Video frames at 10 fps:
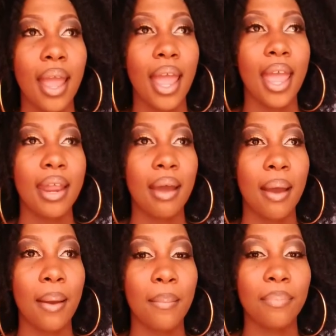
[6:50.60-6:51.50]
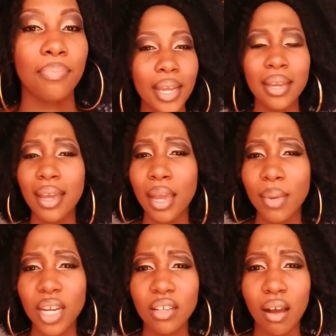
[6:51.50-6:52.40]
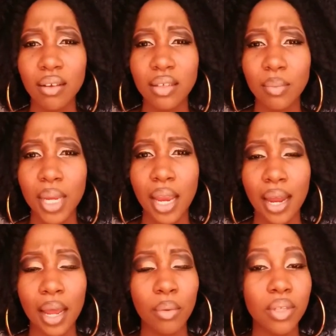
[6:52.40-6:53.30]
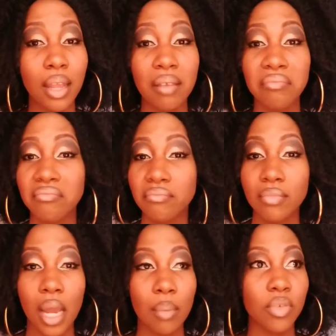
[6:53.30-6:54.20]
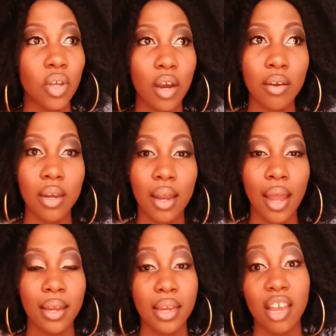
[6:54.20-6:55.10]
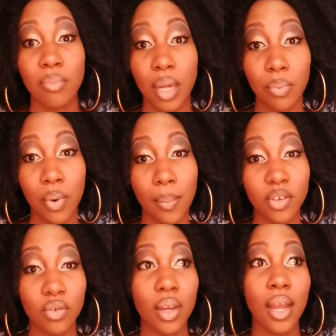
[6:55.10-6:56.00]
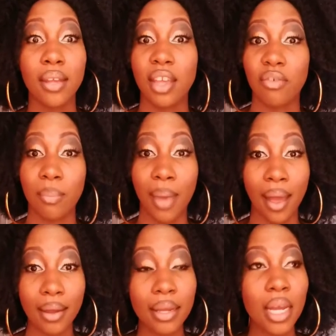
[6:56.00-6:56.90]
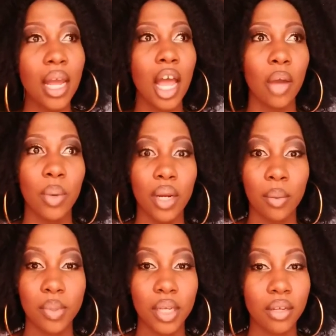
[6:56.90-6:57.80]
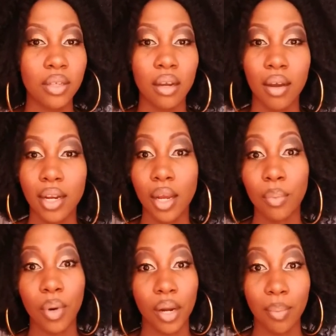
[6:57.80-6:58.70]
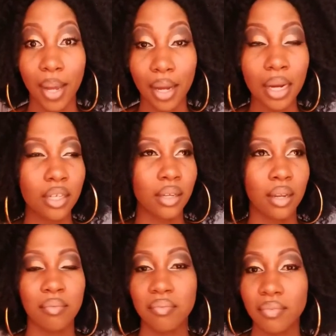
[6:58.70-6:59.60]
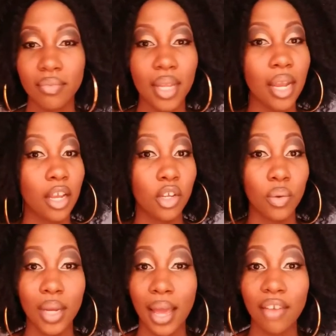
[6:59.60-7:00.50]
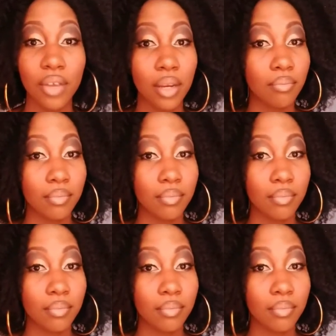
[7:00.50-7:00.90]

And um, he came and he talked to me. And I was like, I'm sorry. He gave me a promise ring. I gave him back. I went upstairs. I got it. I brought it back. I said, you can have it.